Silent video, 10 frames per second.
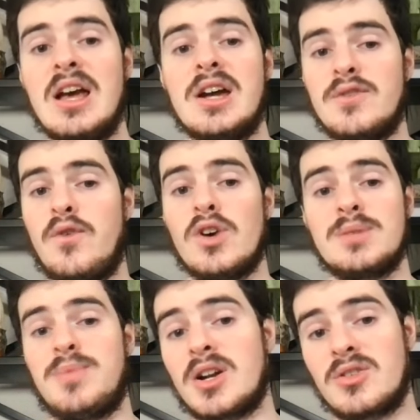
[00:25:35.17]
DeForest
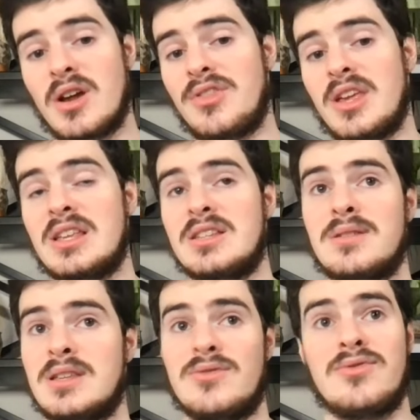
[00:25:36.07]
Buckner, I think,
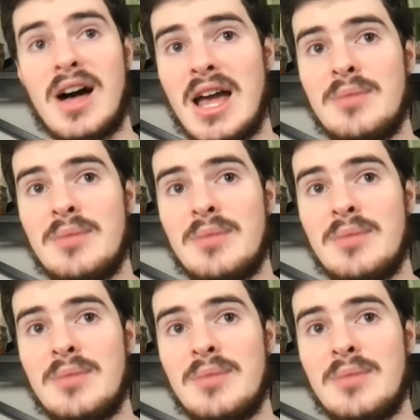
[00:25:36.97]
is fine,